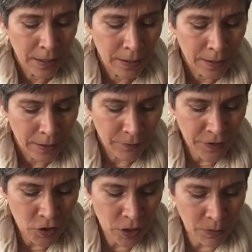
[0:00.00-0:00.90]

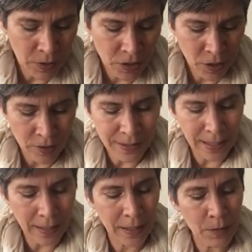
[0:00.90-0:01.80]
Finishing materials, not
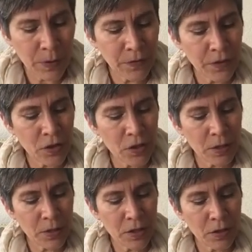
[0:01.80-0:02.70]
a kit, but finishing
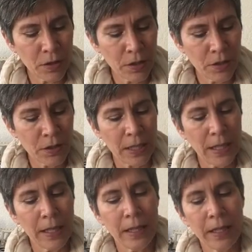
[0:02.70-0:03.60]
materials.
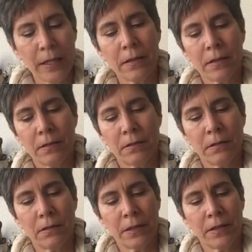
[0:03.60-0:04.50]
And, oh,
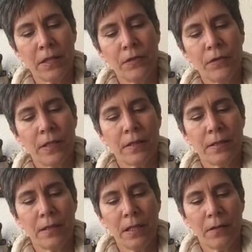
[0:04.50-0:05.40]
let's see if we can
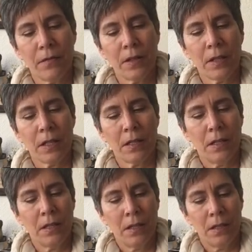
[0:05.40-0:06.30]
see everything.
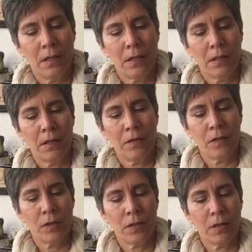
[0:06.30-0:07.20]
I don't know
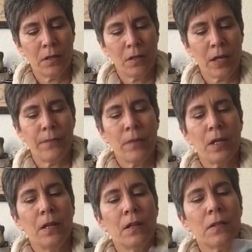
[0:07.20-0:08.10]
if okay,
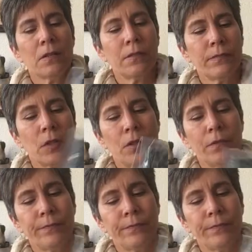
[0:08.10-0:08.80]
no.